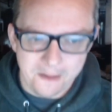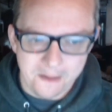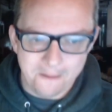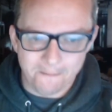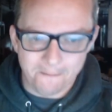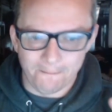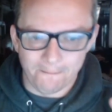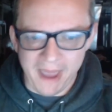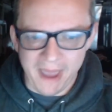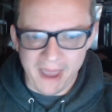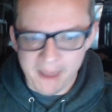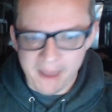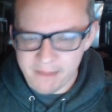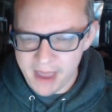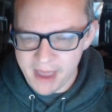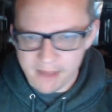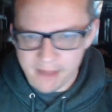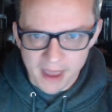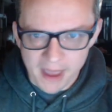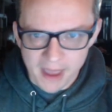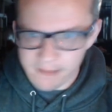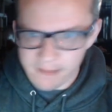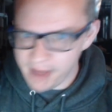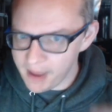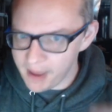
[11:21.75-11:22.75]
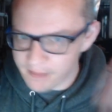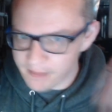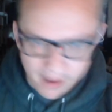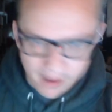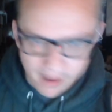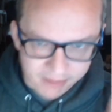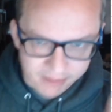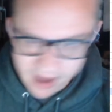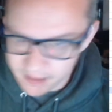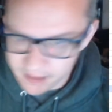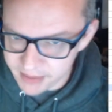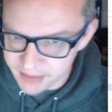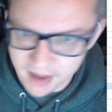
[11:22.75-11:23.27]
Bam, bam, bam, bam, bam,
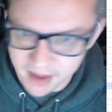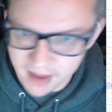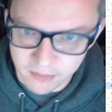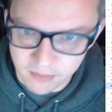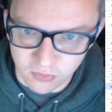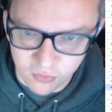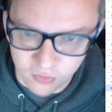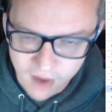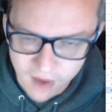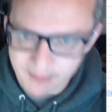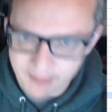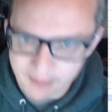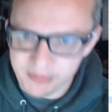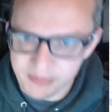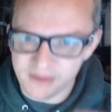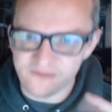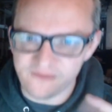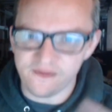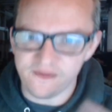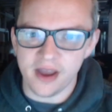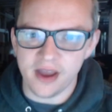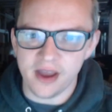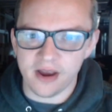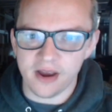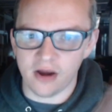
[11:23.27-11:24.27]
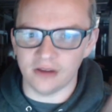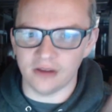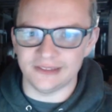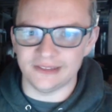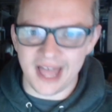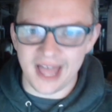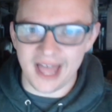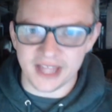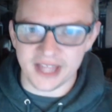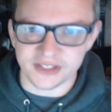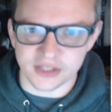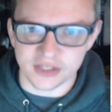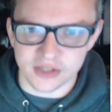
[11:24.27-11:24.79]
bam, bam. Rapid fire,
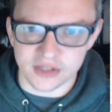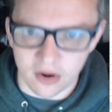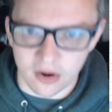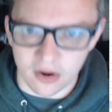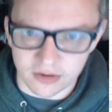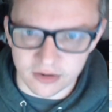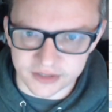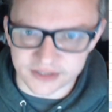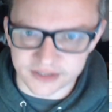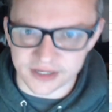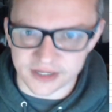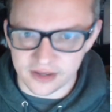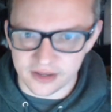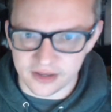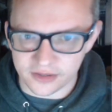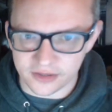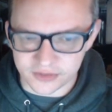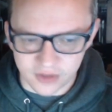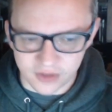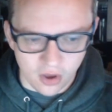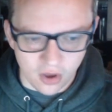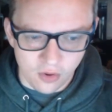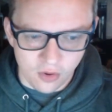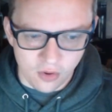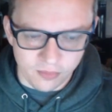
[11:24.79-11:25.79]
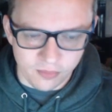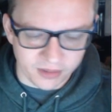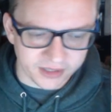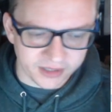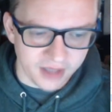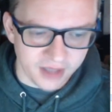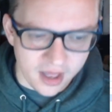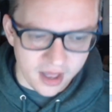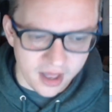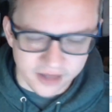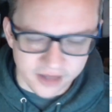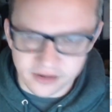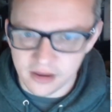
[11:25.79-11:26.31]
lots of yard sales. Oh my
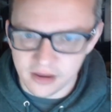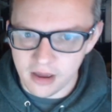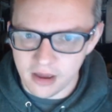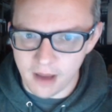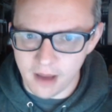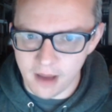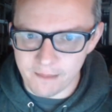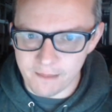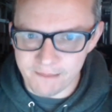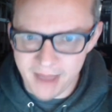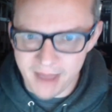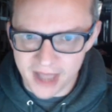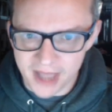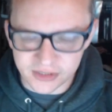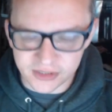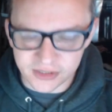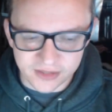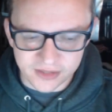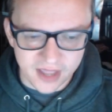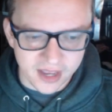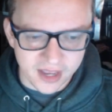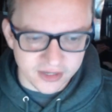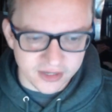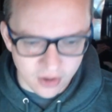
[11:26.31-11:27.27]
God. Imagine that.